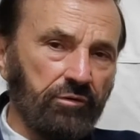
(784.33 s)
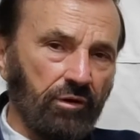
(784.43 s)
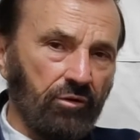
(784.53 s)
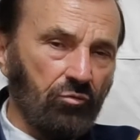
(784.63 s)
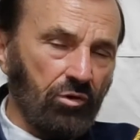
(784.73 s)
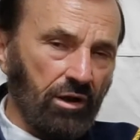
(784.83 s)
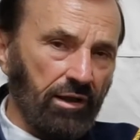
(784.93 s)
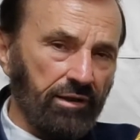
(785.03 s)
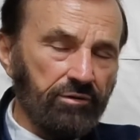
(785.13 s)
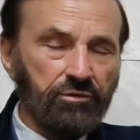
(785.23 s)
on what I
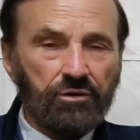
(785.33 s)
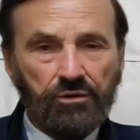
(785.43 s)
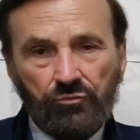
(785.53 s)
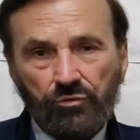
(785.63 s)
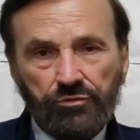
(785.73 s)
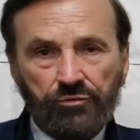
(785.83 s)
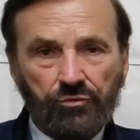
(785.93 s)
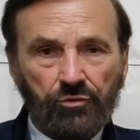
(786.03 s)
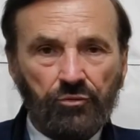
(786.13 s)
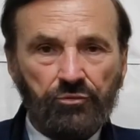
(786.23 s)
had done with the
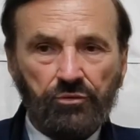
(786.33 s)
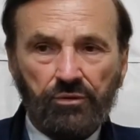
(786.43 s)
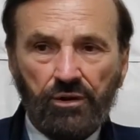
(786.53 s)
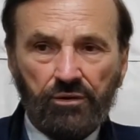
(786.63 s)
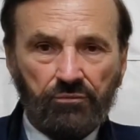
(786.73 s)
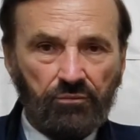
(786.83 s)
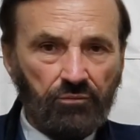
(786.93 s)
troops and